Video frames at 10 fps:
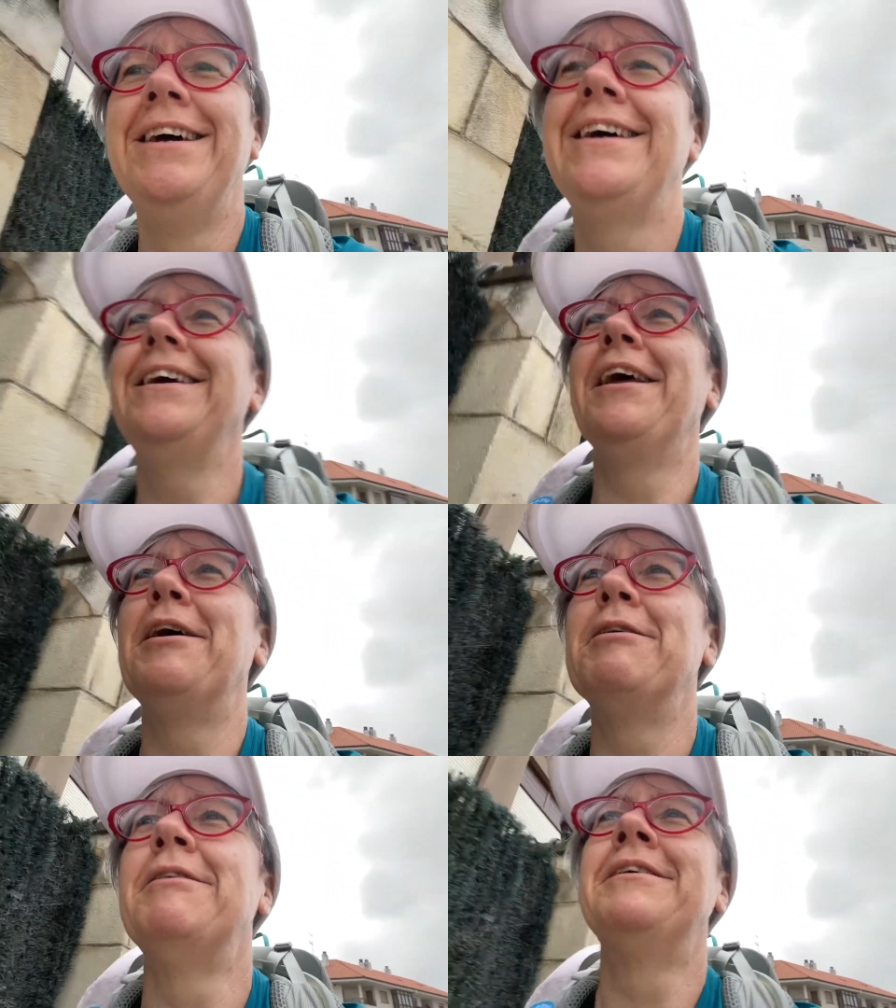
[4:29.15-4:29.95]
you
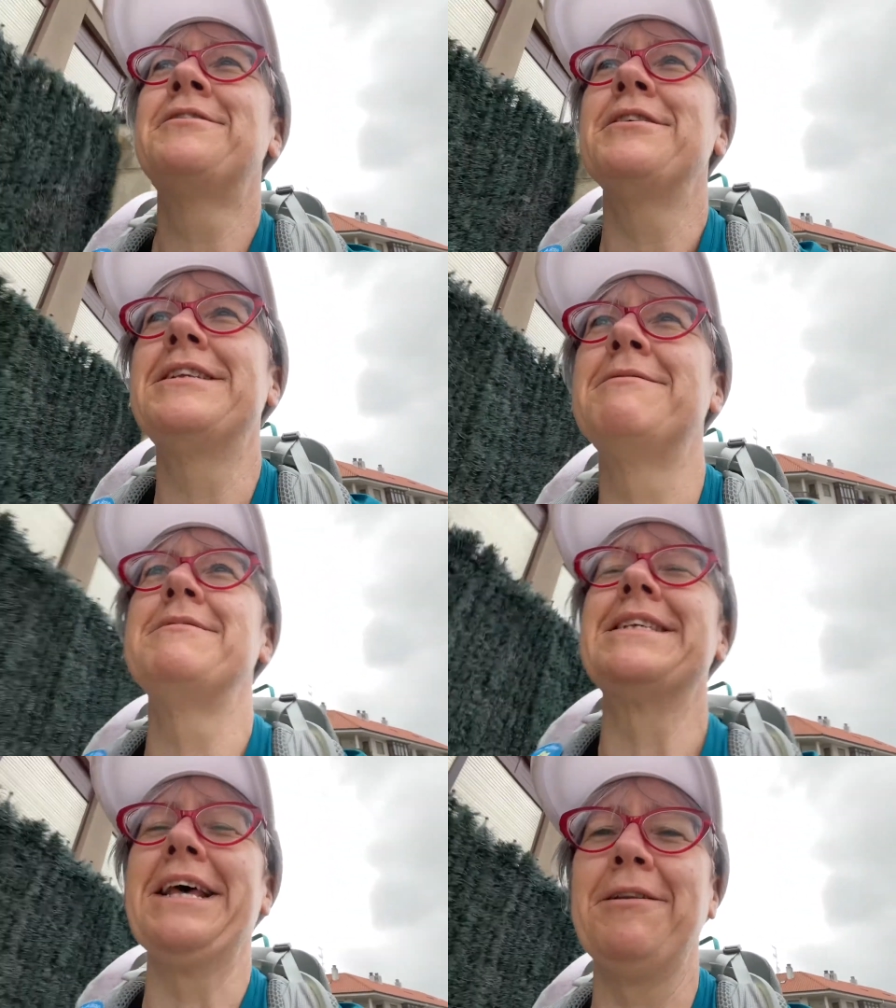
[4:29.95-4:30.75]
know, treating
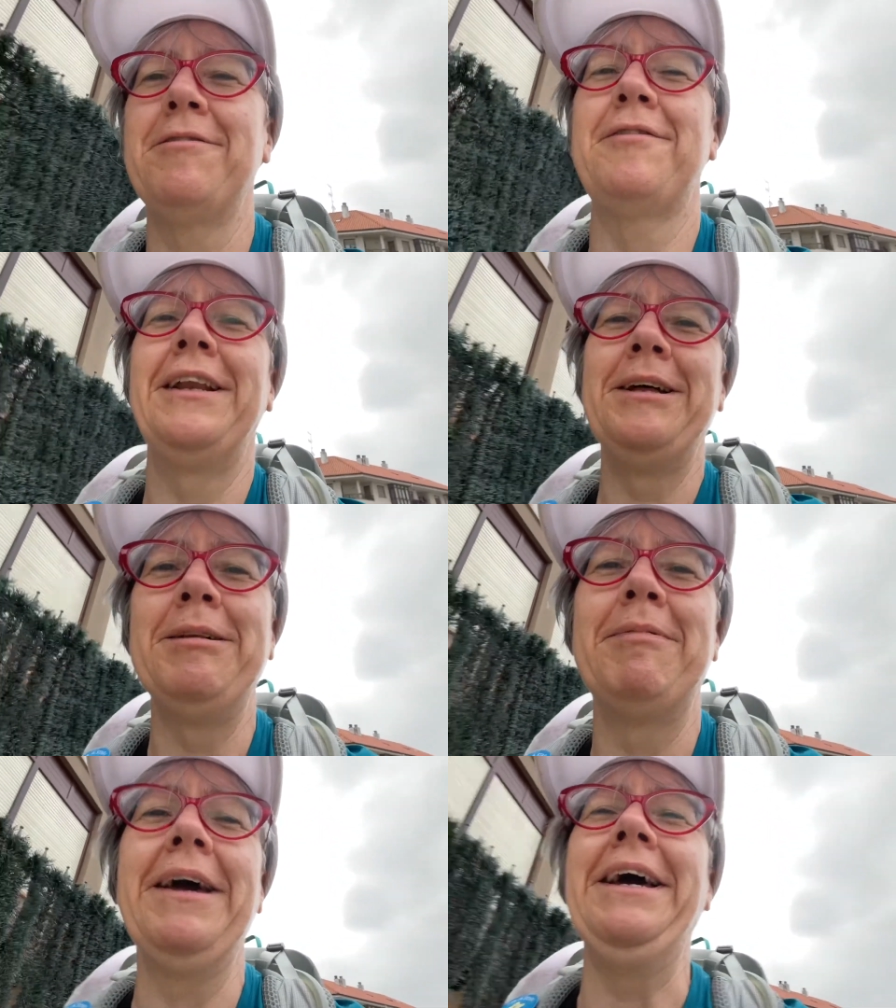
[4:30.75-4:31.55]
myself a little
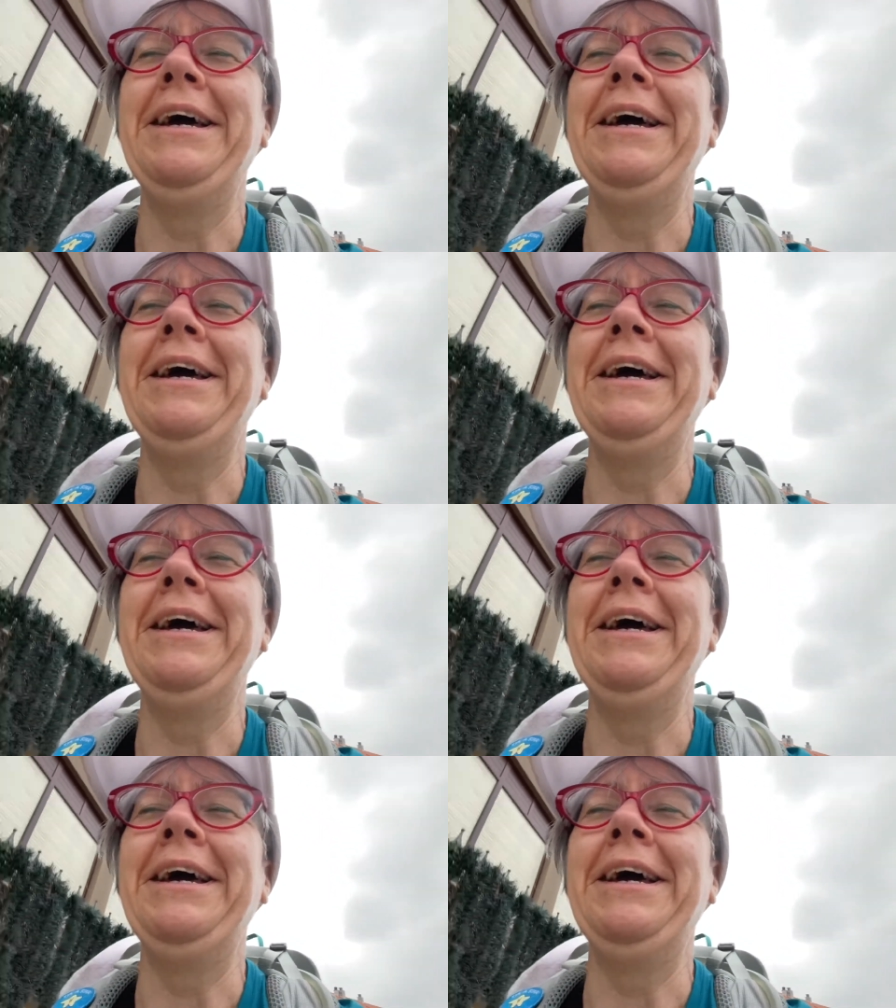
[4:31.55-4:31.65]
bit.